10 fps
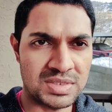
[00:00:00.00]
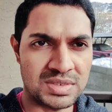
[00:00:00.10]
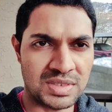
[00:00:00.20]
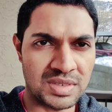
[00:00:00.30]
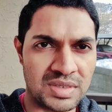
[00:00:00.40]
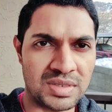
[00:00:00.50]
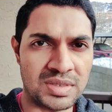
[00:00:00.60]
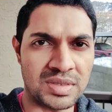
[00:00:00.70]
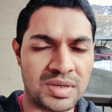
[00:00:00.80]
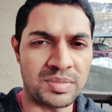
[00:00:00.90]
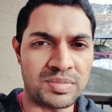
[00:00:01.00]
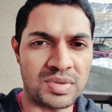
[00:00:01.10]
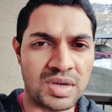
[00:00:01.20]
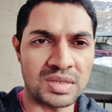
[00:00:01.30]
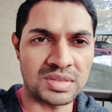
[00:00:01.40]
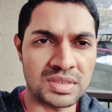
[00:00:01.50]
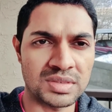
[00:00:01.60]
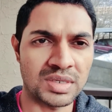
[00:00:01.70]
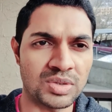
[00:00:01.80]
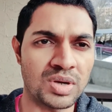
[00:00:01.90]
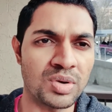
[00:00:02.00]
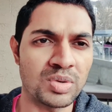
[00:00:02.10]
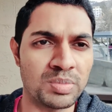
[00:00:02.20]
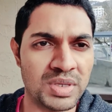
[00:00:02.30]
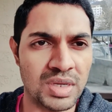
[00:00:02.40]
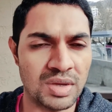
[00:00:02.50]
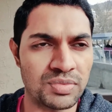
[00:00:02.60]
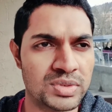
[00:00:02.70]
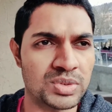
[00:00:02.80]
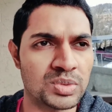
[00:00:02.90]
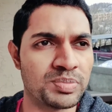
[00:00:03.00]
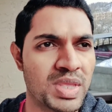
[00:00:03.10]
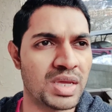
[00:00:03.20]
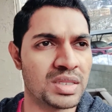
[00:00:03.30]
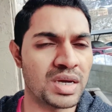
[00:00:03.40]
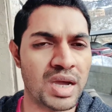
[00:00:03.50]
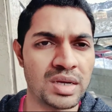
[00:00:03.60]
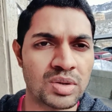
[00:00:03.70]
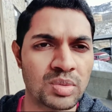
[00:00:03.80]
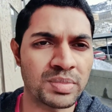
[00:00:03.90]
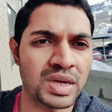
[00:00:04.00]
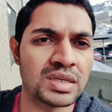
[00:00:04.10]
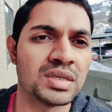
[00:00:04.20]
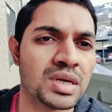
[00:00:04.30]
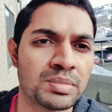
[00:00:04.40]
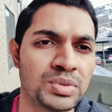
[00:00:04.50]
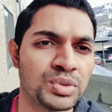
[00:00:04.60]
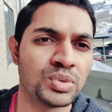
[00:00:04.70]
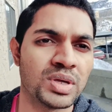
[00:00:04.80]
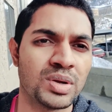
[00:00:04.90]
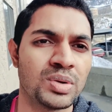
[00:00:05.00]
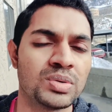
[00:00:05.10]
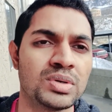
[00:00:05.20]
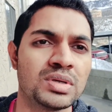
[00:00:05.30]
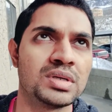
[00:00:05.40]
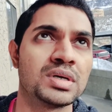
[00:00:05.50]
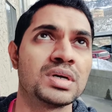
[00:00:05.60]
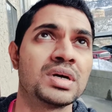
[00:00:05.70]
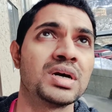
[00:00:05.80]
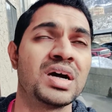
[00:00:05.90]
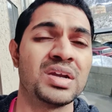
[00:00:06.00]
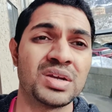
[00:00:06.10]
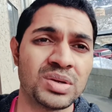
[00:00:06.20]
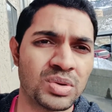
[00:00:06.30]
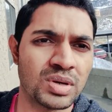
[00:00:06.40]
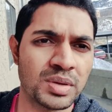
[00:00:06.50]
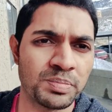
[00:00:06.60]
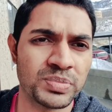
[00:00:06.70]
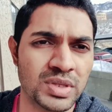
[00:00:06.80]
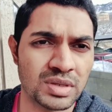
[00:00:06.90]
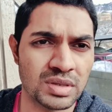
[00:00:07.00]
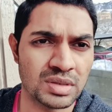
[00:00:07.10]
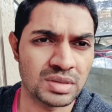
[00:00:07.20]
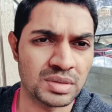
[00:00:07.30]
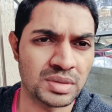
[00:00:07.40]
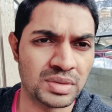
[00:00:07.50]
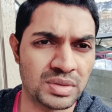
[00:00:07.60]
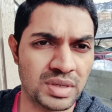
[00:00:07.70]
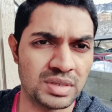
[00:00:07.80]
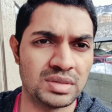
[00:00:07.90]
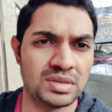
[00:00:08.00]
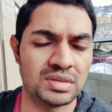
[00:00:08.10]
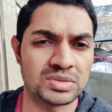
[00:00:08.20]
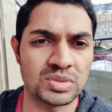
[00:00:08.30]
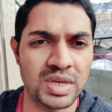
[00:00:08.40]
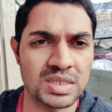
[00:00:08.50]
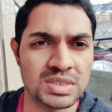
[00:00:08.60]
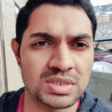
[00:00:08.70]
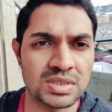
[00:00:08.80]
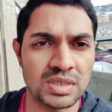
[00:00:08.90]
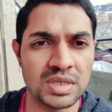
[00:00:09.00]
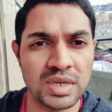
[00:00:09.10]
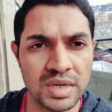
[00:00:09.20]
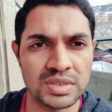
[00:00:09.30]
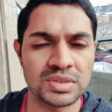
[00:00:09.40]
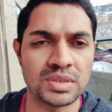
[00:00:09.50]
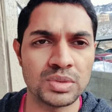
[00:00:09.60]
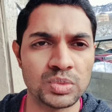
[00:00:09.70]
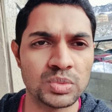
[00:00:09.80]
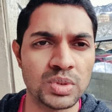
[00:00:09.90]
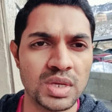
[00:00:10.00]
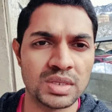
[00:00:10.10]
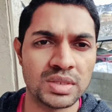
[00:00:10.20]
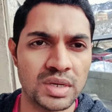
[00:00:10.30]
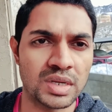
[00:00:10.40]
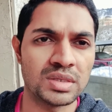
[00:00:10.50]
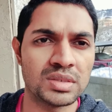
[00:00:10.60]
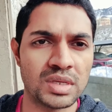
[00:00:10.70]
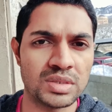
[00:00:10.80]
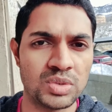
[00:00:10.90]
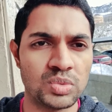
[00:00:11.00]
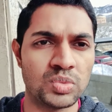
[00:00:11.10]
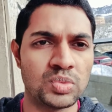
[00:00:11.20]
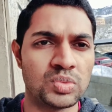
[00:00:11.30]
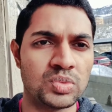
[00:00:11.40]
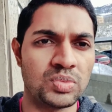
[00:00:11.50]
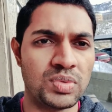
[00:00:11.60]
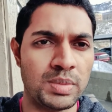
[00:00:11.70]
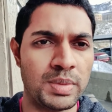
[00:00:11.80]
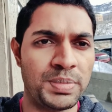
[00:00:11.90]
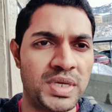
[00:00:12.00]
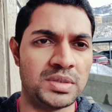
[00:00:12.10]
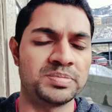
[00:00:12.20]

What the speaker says: a thing that you have to be careful. So the hydro might come to around $100, right? So that's in addition to the rent that you will be paying.